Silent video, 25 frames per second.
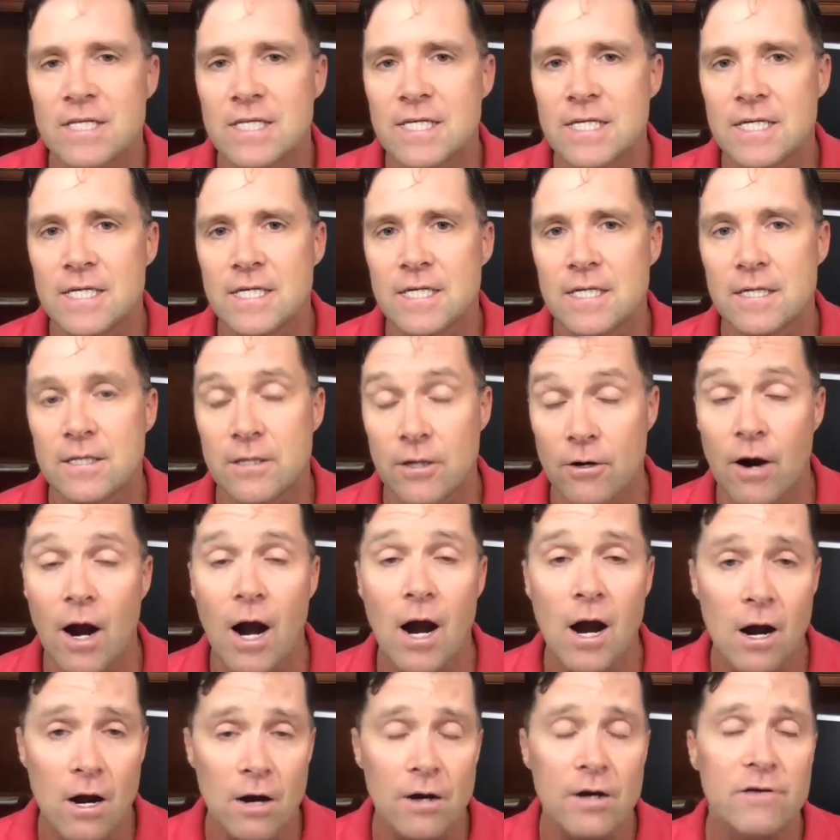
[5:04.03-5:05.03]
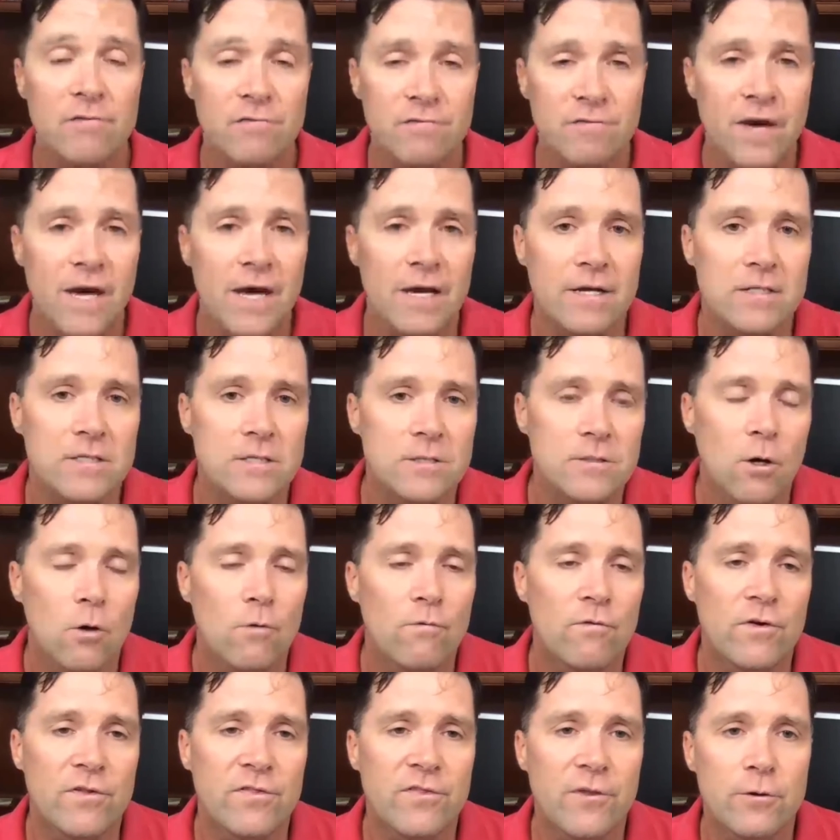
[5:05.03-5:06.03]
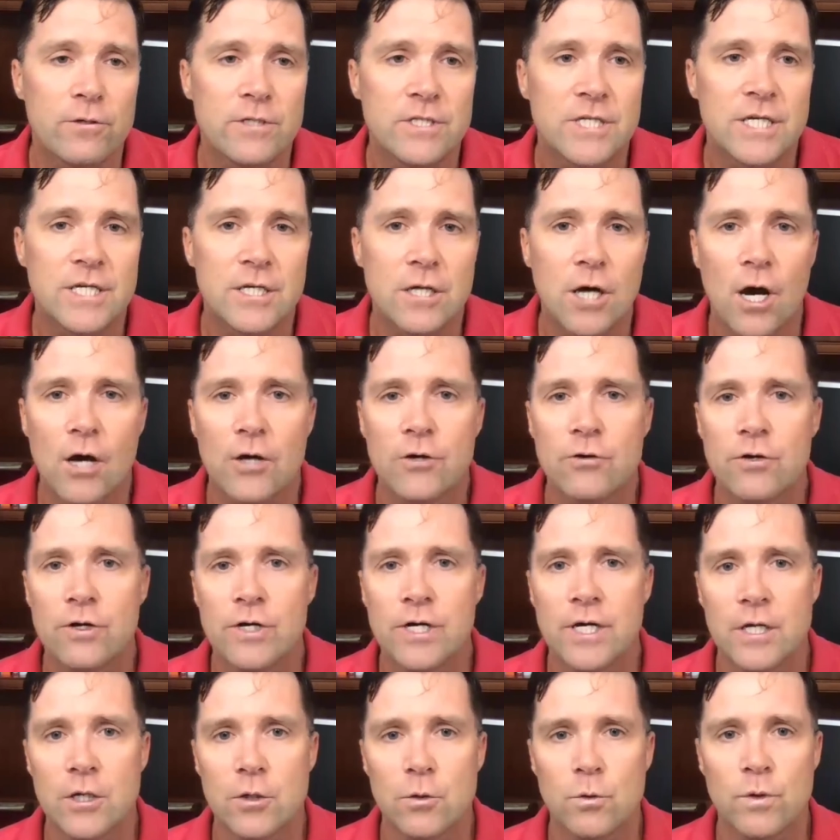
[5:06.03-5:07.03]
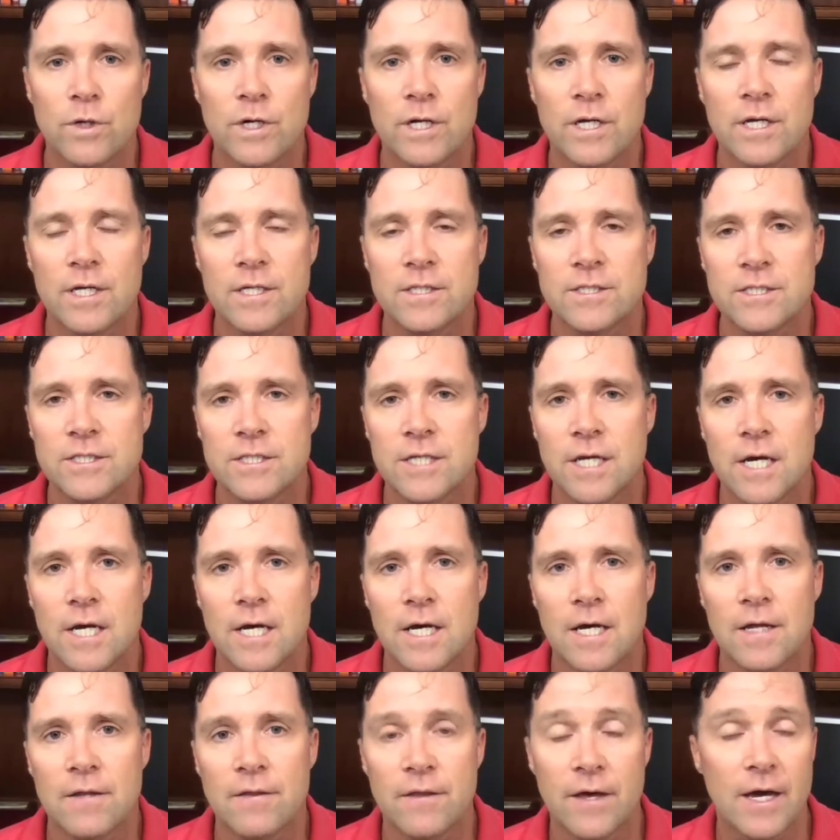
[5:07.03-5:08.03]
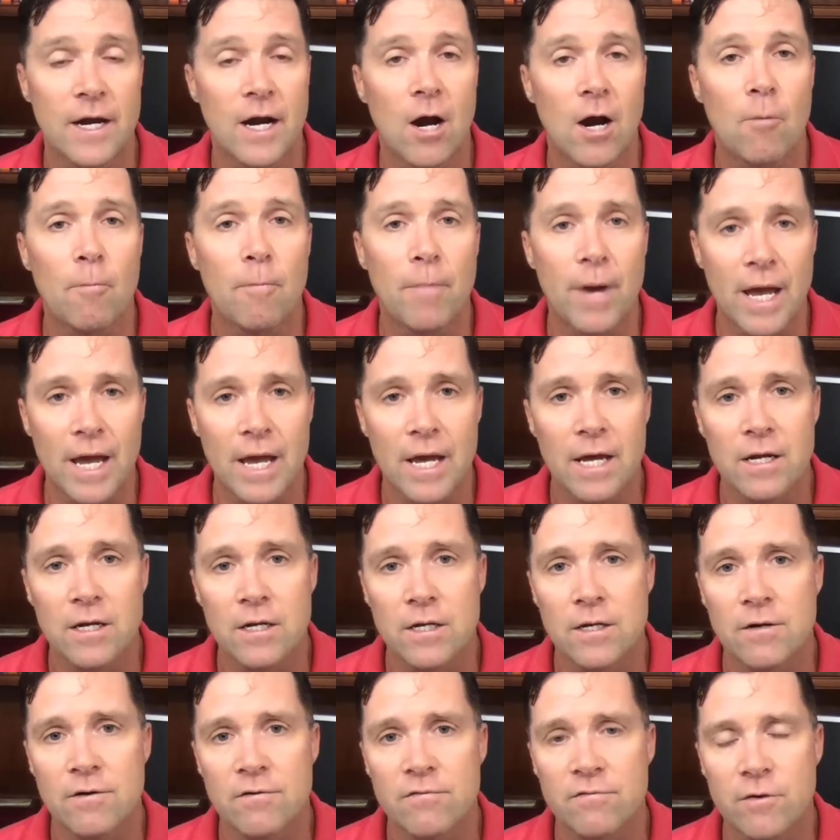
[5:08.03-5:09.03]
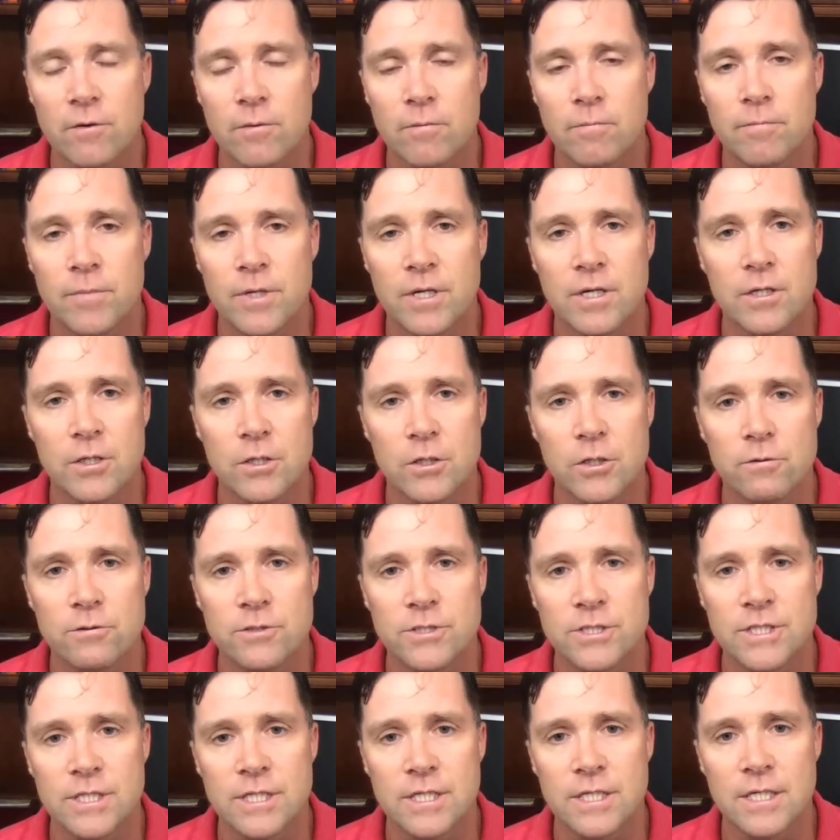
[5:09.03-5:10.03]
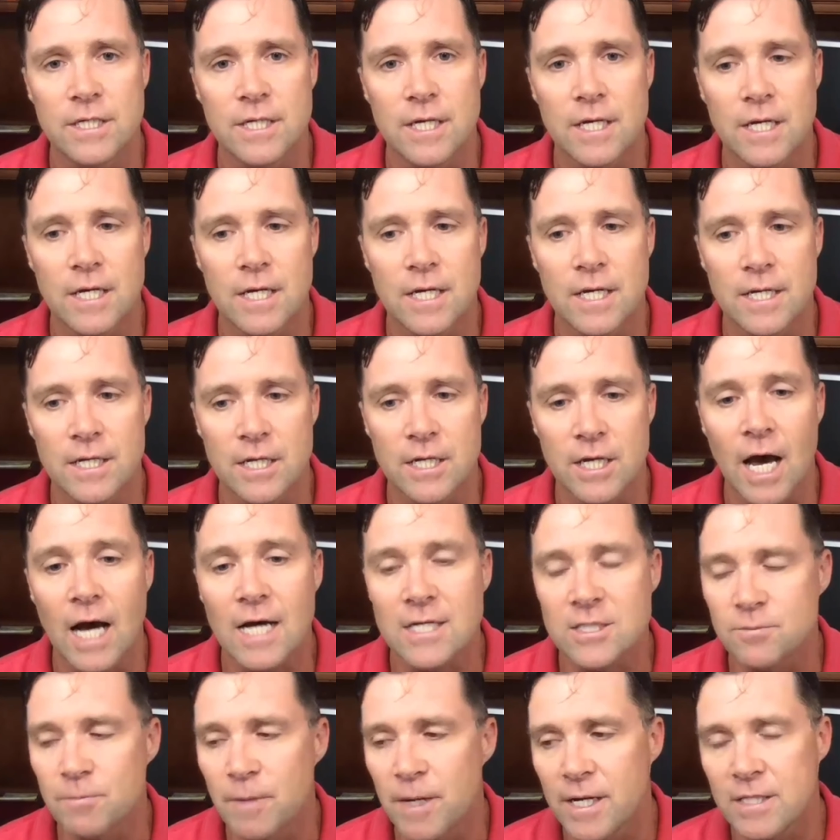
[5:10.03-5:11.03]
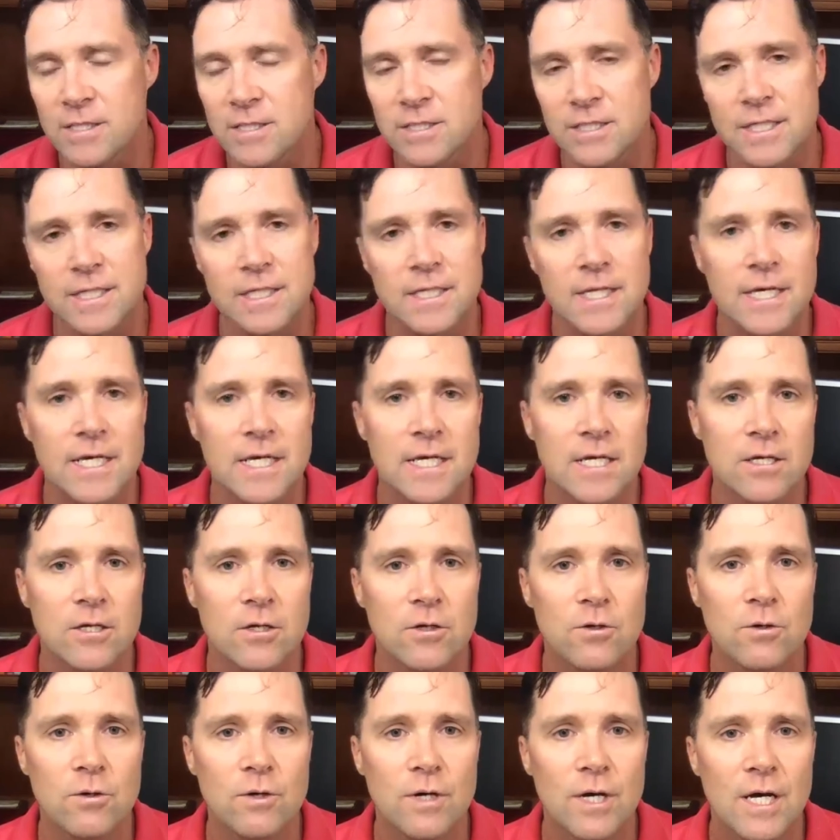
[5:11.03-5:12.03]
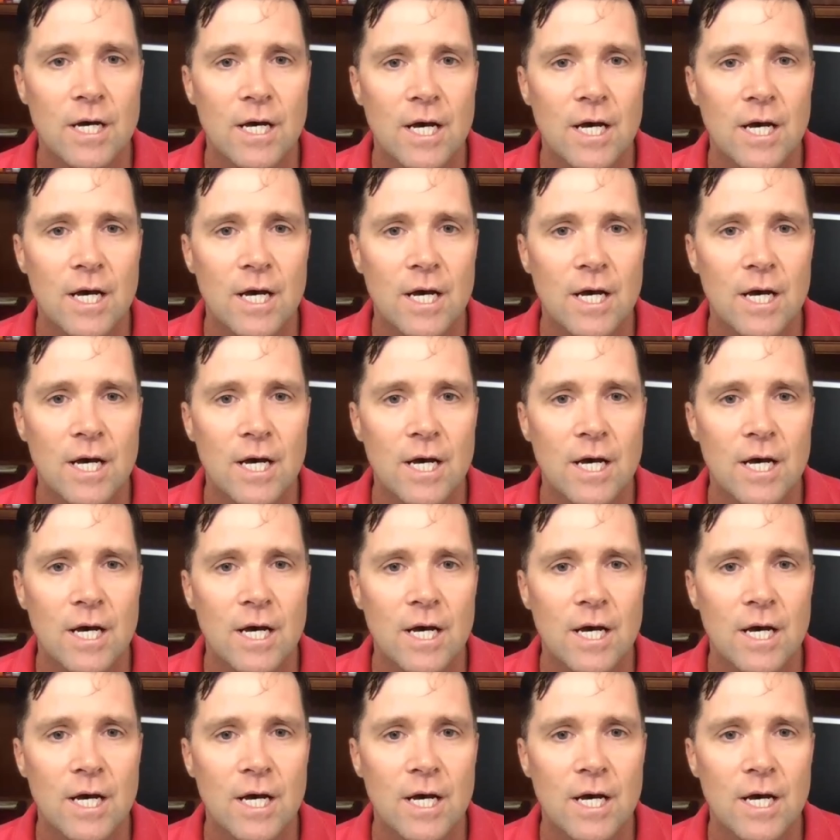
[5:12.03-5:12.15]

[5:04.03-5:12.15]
The, there are, in fact, over 1,300 ingredients uh, that are banned from being used uh, in cosmetics in the EU,